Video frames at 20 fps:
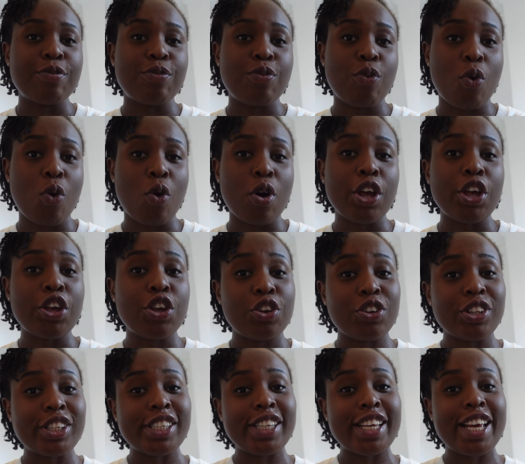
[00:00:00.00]
for
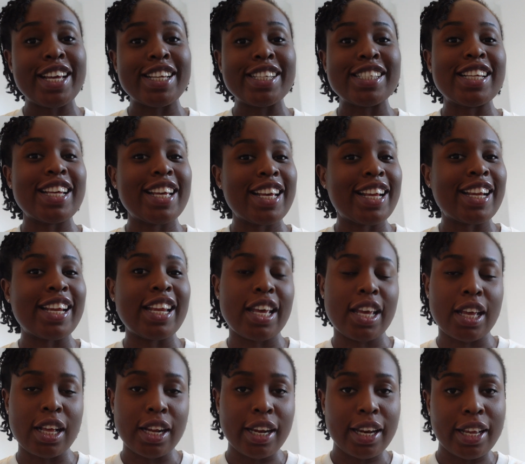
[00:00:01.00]
QTS in
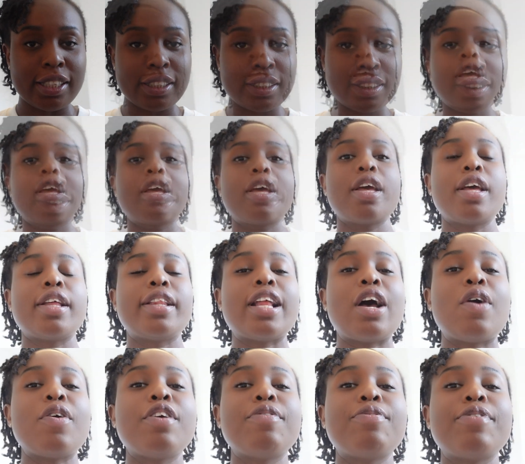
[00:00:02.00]
England.
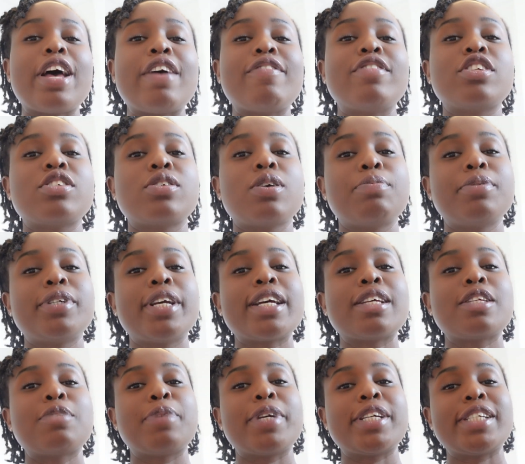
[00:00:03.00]
Now, if you have a
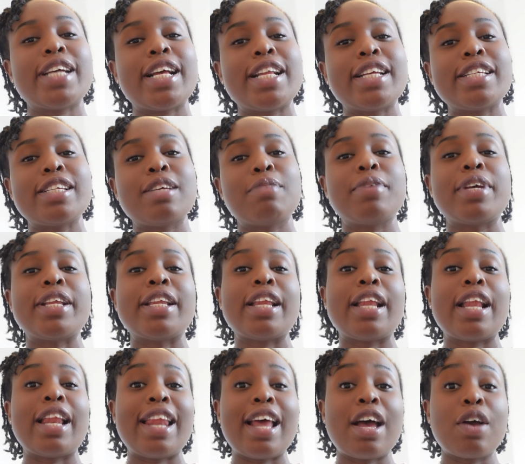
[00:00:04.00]
subject specialism in
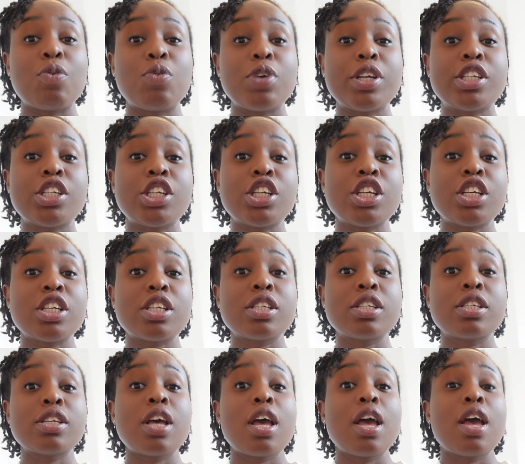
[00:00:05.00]

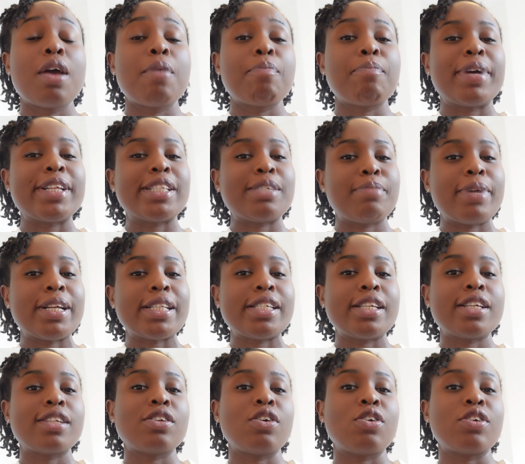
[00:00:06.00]
languages,
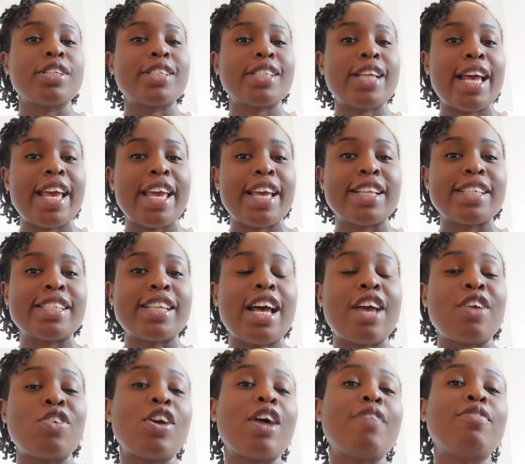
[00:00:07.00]
mathematics, or science,
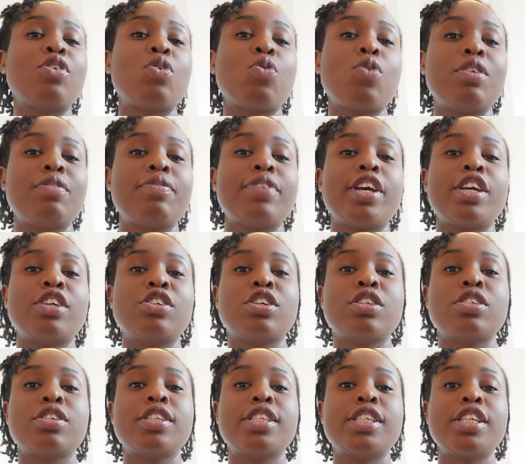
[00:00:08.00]
and you have the
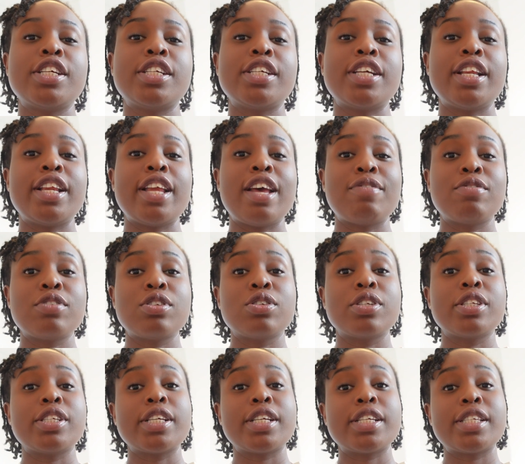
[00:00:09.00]
qualification to teach 11
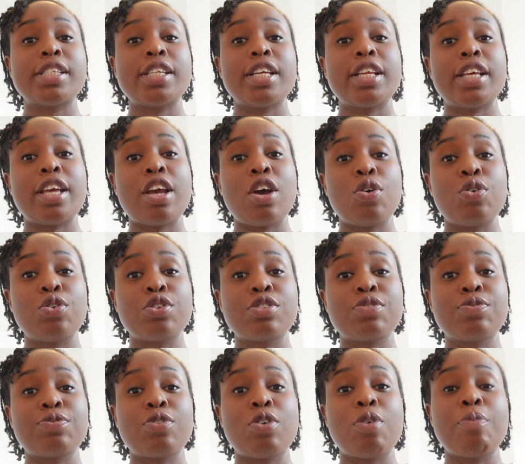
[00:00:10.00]
to 16-year-olds
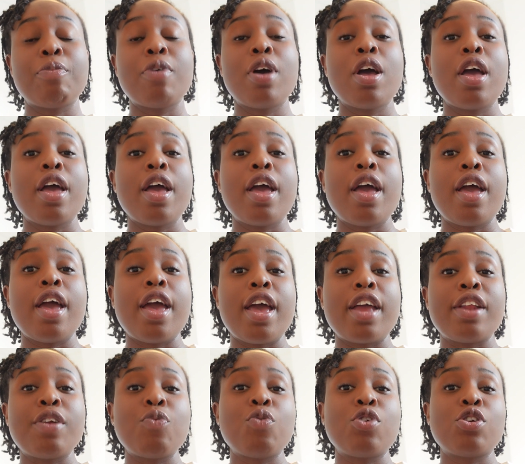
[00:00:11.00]
from
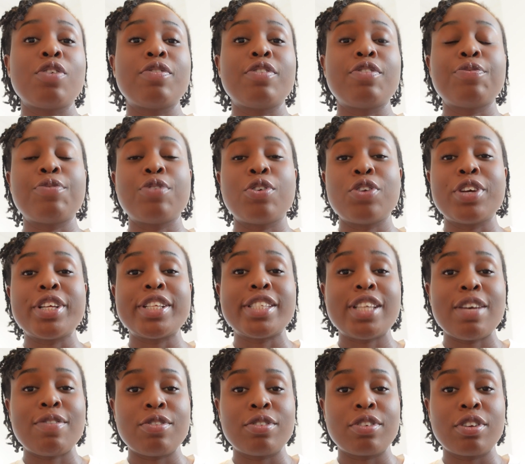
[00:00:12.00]
any one of the following
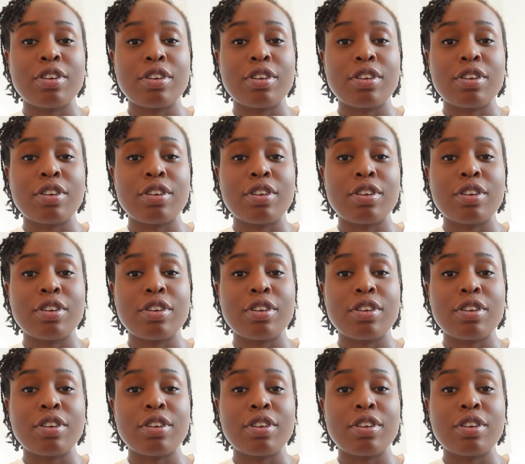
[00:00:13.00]
7